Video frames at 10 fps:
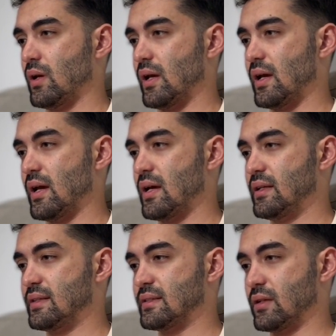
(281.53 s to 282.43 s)

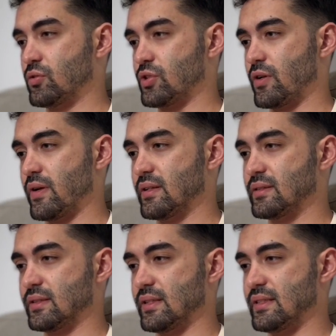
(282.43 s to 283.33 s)
and it start to generate,
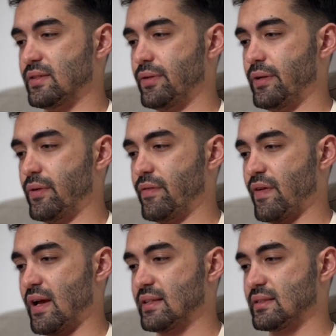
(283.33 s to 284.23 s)
as you can see, really really
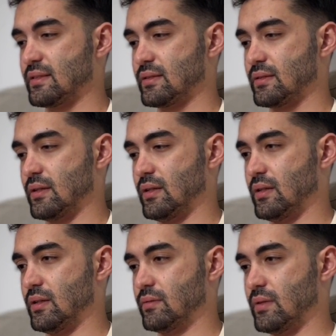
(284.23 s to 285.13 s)
fast.
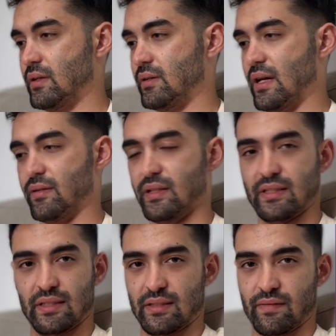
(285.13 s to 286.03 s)
Uh, yeah, and
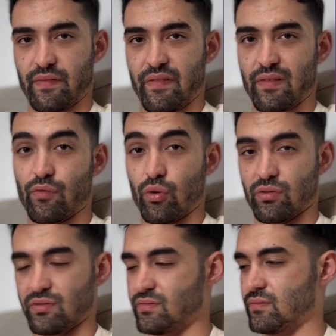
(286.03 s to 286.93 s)
that's it. fifty
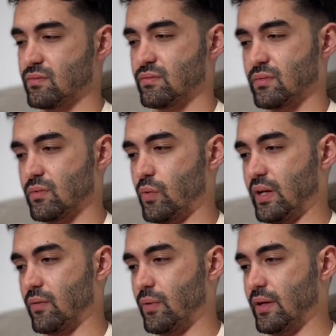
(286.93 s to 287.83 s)
photos,
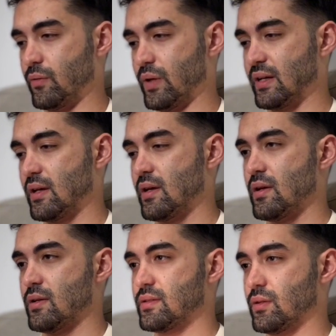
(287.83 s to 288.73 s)
quick, really quick.
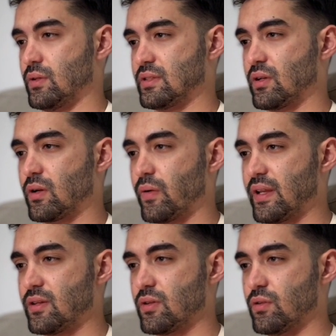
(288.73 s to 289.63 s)
So it's gonna
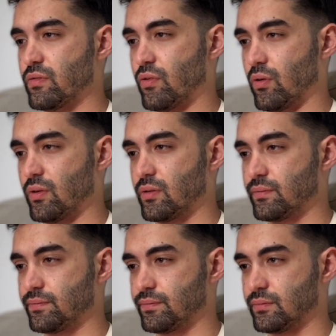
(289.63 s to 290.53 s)
create you a new folder.
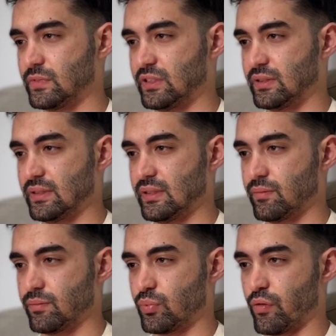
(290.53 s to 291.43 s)
You
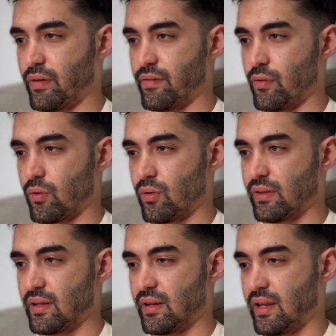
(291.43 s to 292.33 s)
see profile photo,
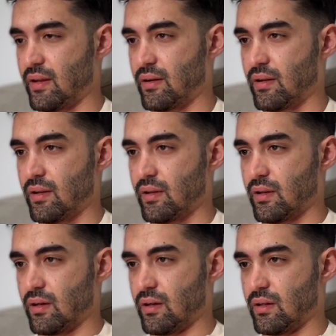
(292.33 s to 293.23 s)
and then here
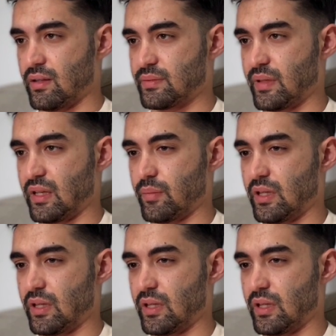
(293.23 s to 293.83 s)
uh, let's make it